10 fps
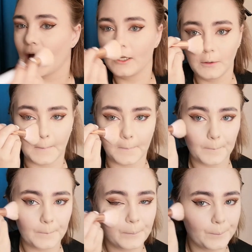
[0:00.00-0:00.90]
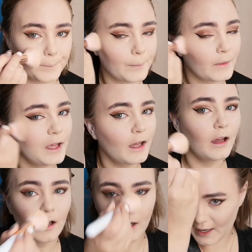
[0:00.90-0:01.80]
I don't know.
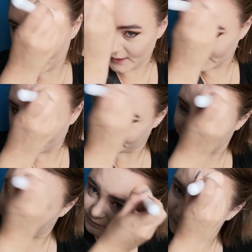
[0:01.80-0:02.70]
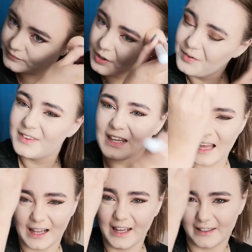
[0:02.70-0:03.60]
I don't
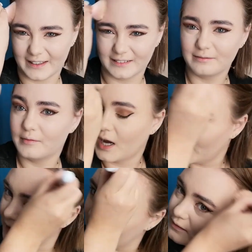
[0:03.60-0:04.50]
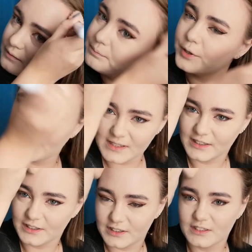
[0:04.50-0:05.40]
think I like it. I
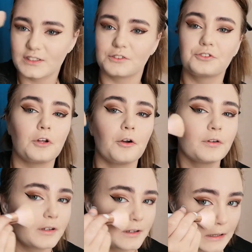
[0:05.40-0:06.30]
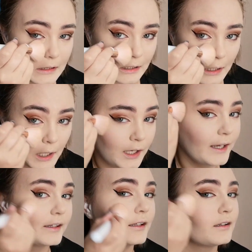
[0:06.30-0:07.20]
personally just don't think I
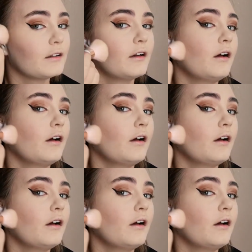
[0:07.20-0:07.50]
like it.